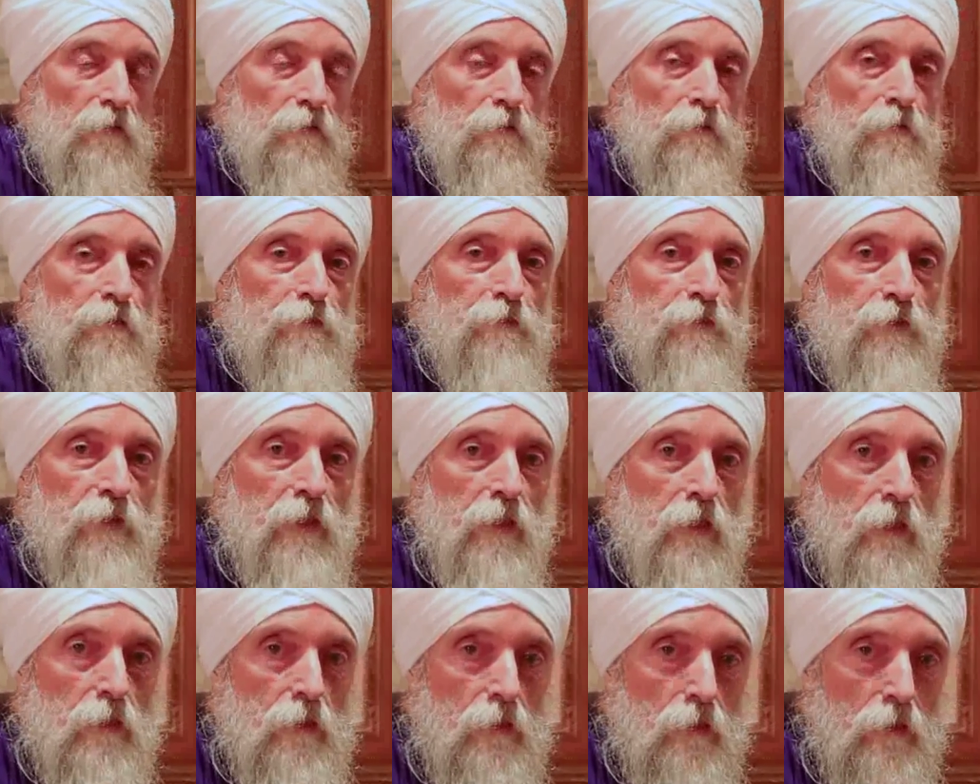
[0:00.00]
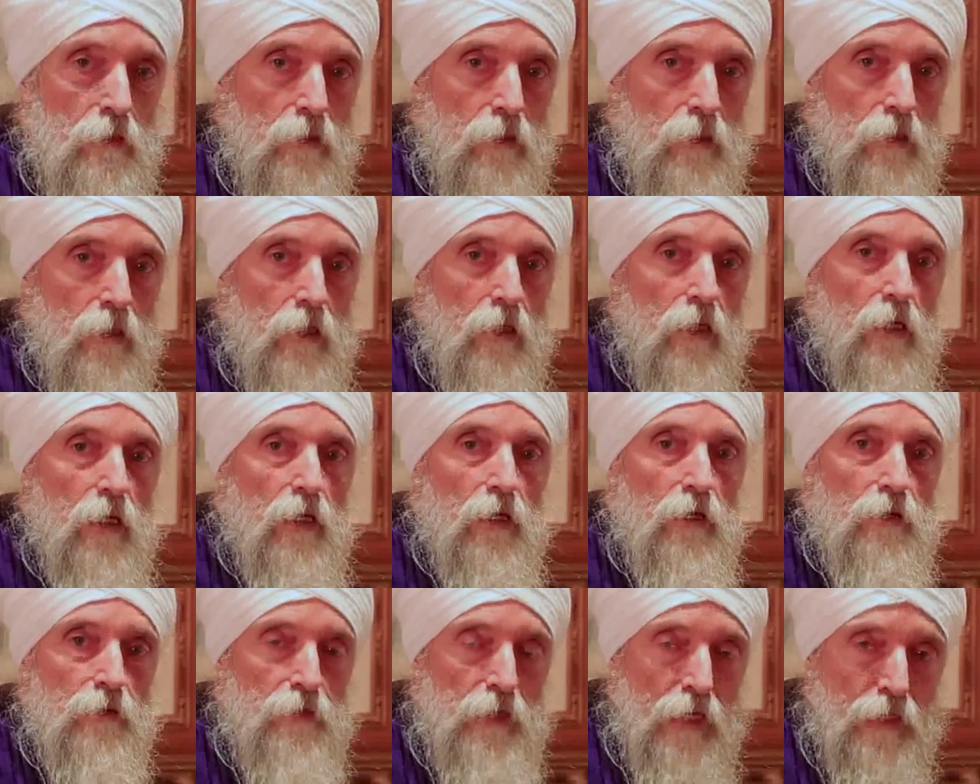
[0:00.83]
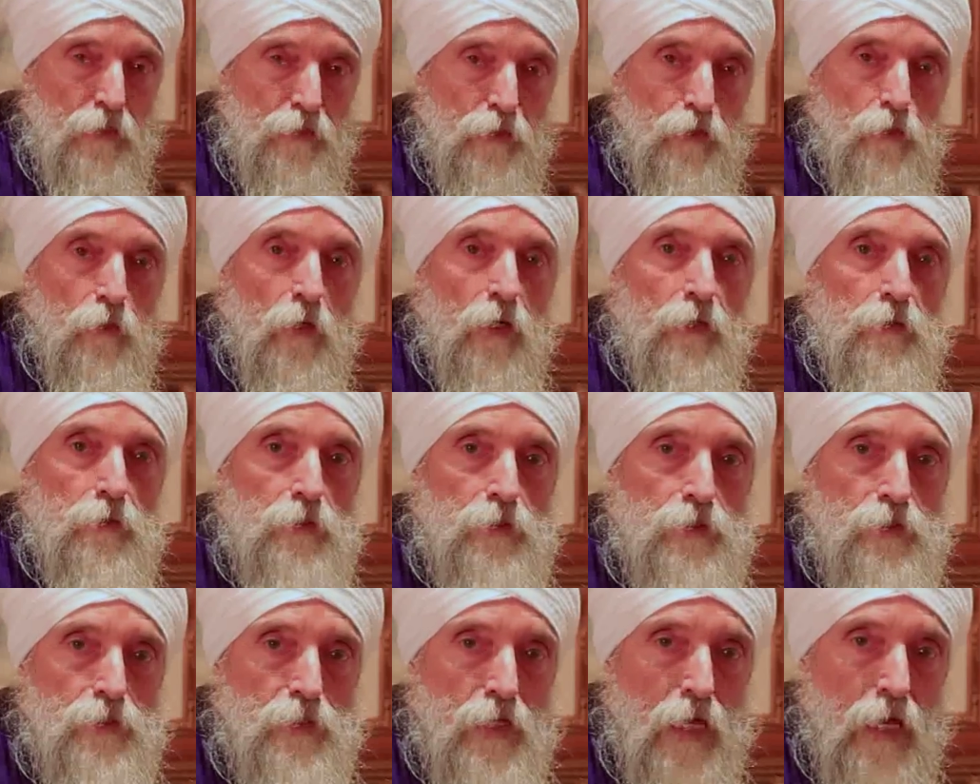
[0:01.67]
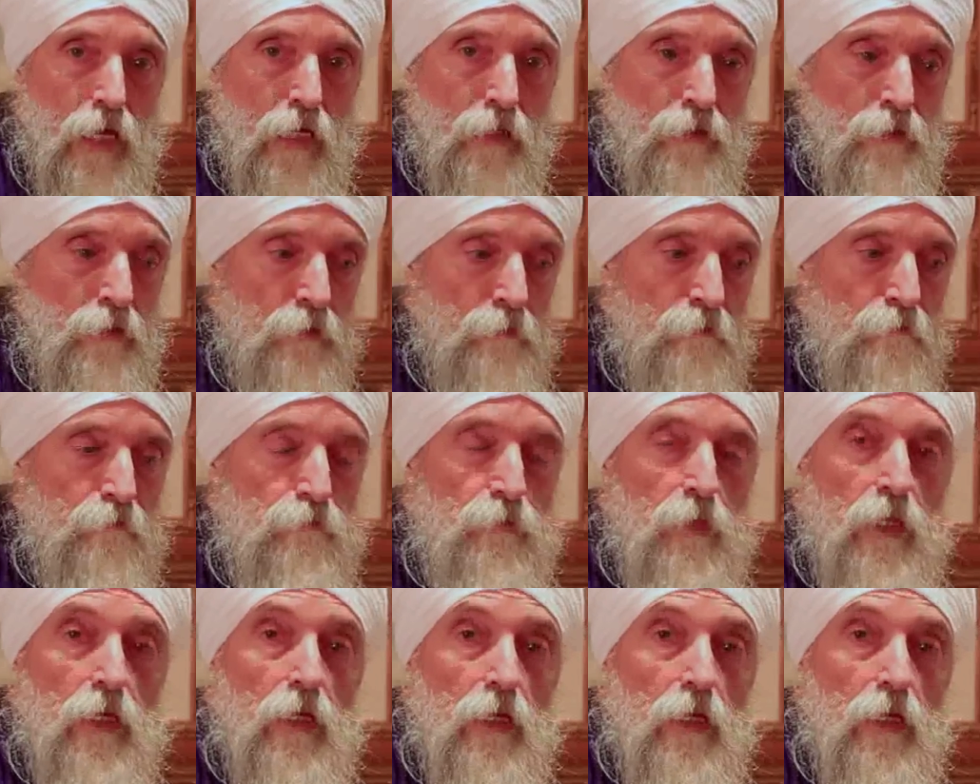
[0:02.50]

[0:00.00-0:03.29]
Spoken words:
feel that you understand them,